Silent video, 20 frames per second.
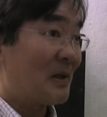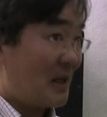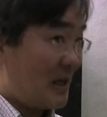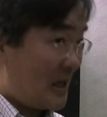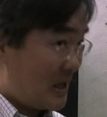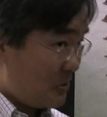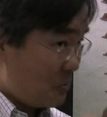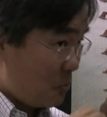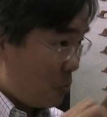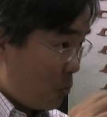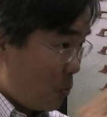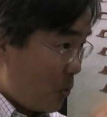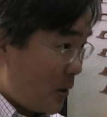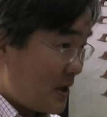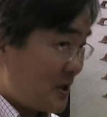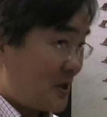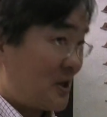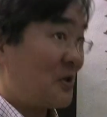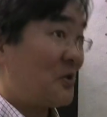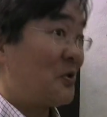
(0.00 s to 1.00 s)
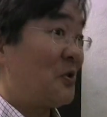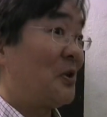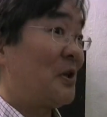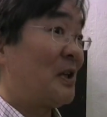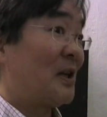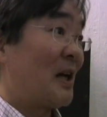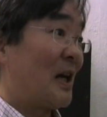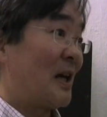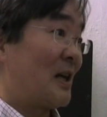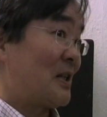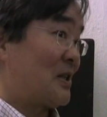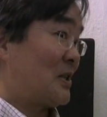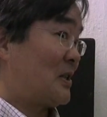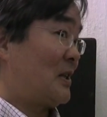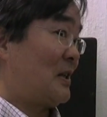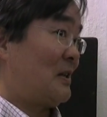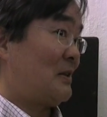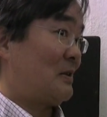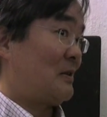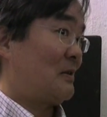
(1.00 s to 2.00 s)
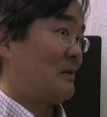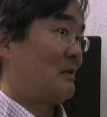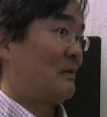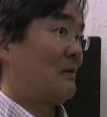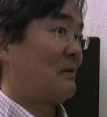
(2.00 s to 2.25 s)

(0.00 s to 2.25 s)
It went to the United States.